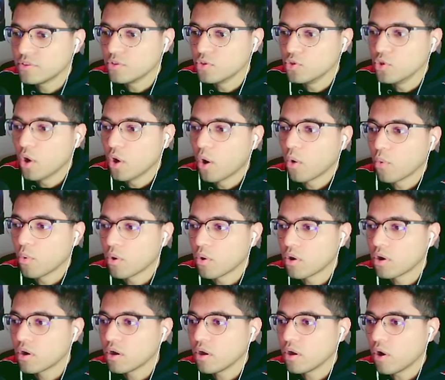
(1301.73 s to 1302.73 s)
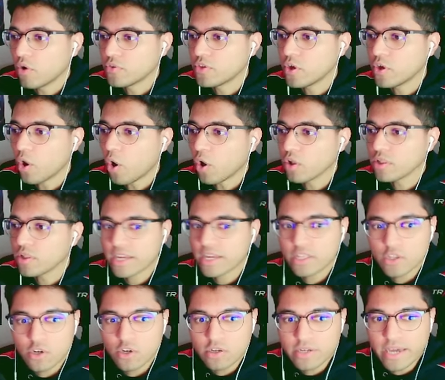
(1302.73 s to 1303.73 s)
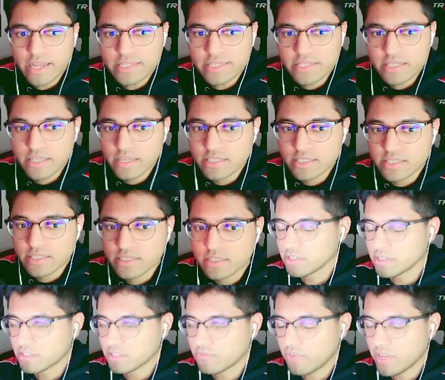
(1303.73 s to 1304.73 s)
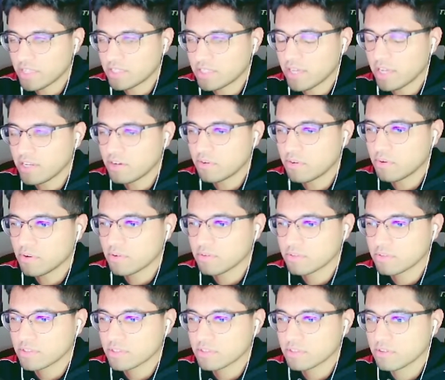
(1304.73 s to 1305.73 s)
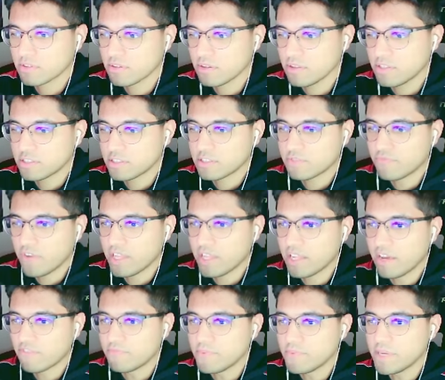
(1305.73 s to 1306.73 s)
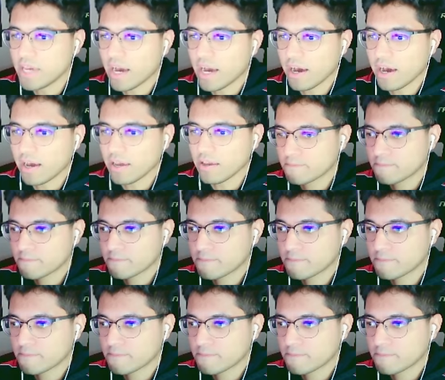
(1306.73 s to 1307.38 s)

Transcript: No. Are they all like little kids in this? This is Fate 10-year-olds. This is Fate FBI.